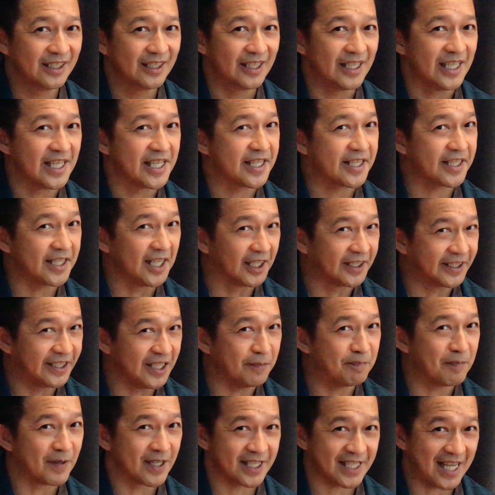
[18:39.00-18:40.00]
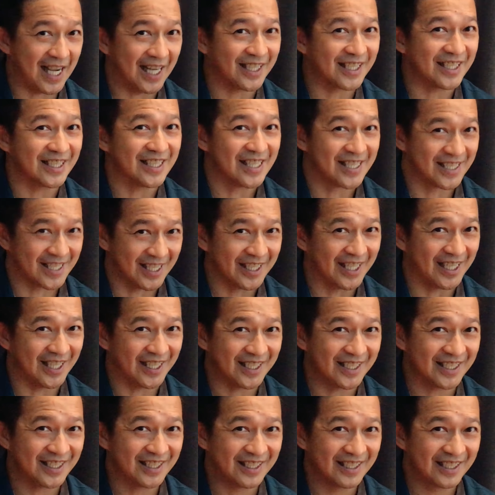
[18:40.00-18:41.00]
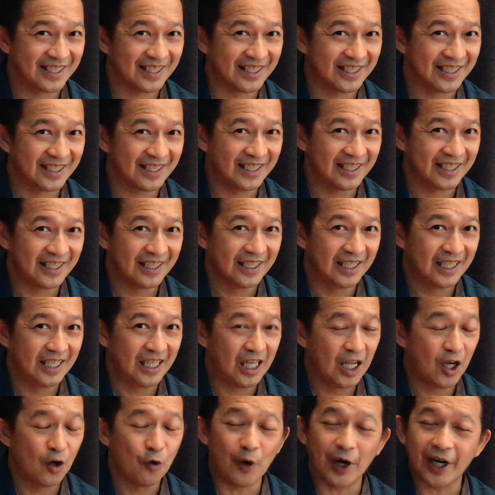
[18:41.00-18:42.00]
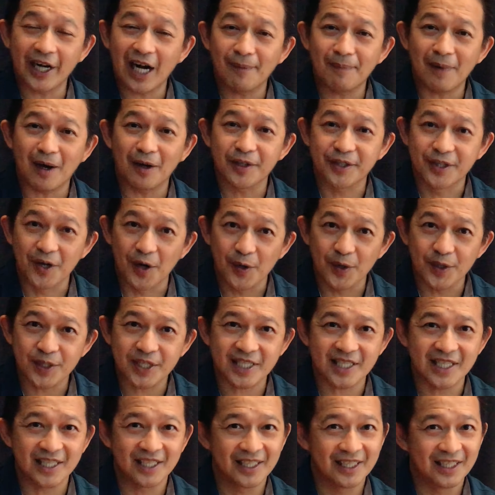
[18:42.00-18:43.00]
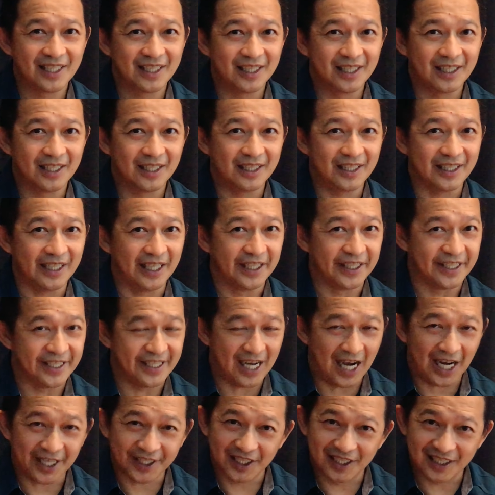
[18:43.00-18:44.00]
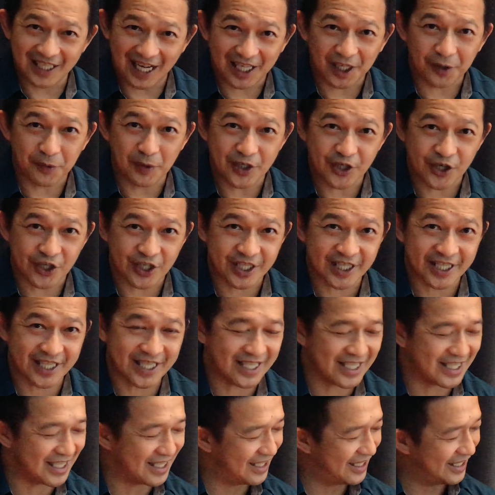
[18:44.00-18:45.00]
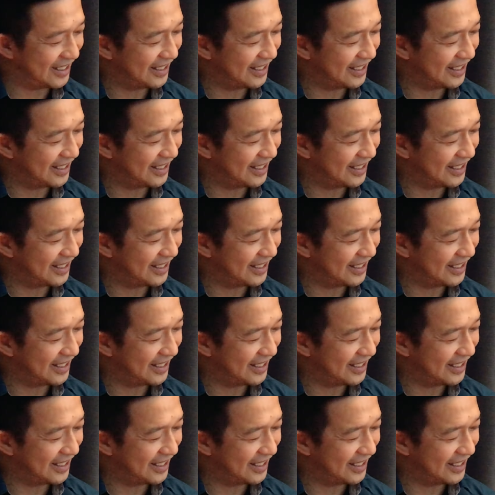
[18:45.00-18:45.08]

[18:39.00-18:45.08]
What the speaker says: It's 30%, isn't it? What about those in the other languages?